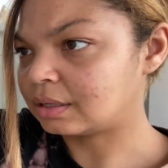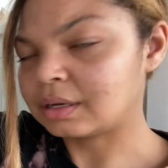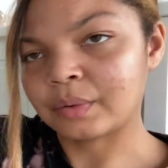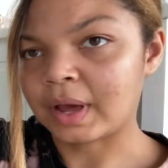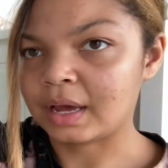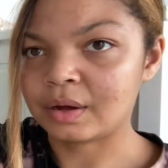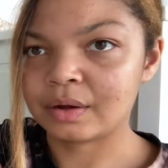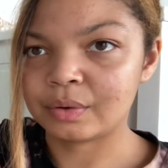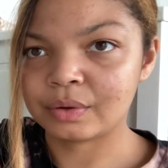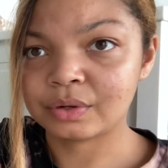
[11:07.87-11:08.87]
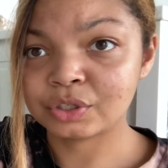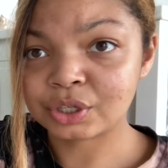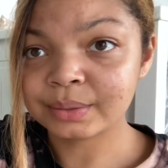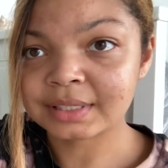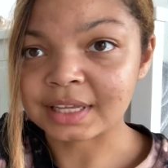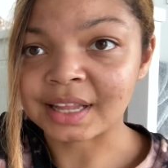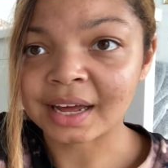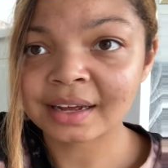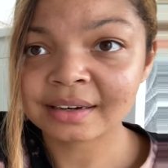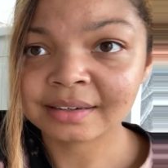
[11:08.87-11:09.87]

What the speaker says: Okay, do you see that?